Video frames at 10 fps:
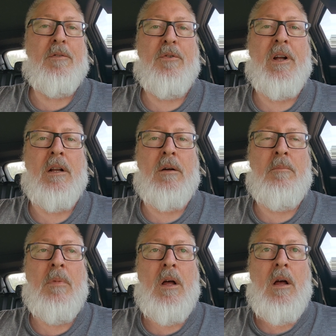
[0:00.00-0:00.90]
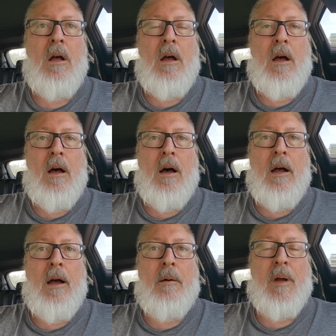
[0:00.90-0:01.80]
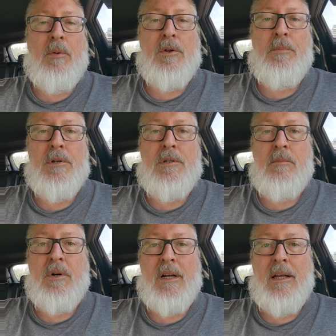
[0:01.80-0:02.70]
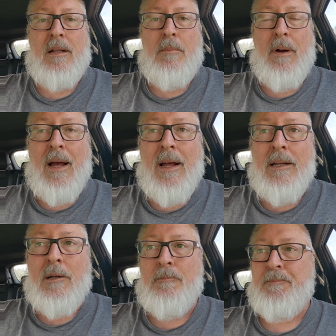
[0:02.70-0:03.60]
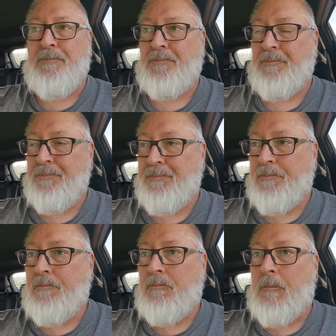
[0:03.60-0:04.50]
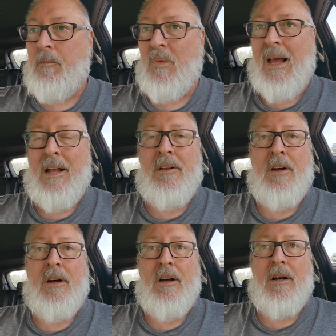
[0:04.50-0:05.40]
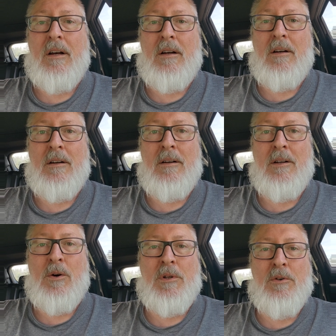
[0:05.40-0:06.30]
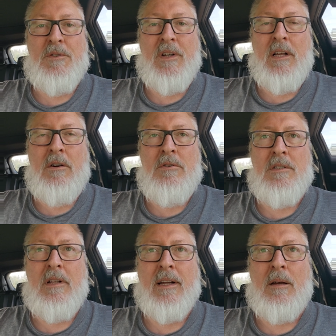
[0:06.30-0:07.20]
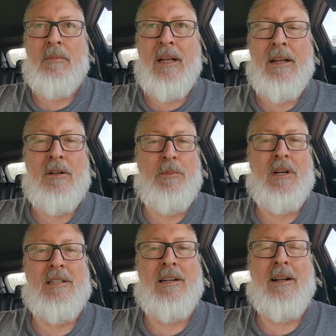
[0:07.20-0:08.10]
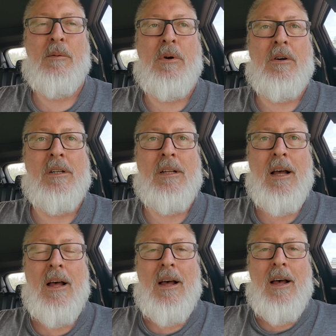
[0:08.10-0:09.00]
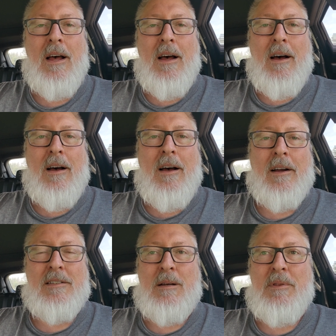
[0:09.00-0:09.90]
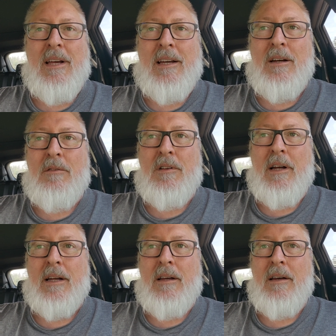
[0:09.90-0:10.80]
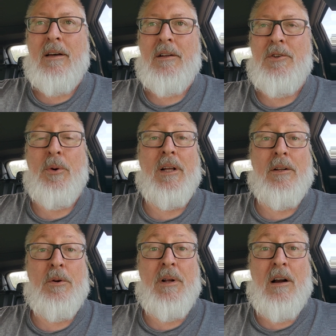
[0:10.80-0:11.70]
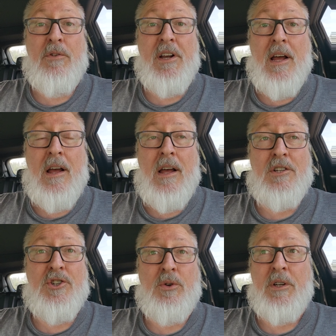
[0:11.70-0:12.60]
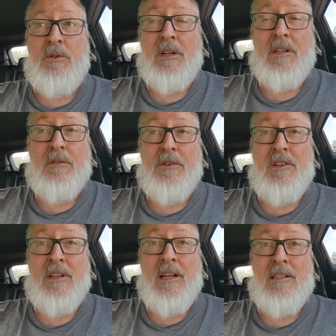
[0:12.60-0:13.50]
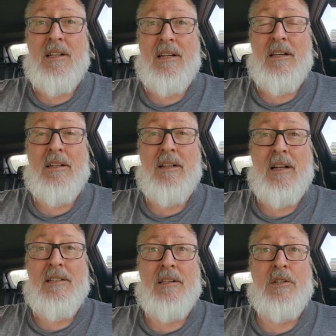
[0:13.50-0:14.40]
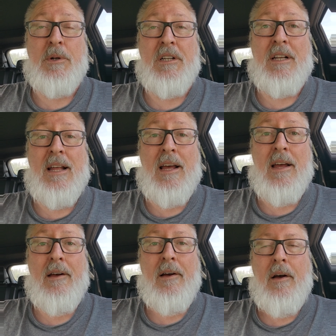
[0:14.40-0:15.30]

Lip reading: the freedom. I'm able to put some money at the bank. And you know, with those videos, like, I'm getting a little bit excited about it, because I'm thinking of like doing a little bit every day and showing you like different things that I see during the day.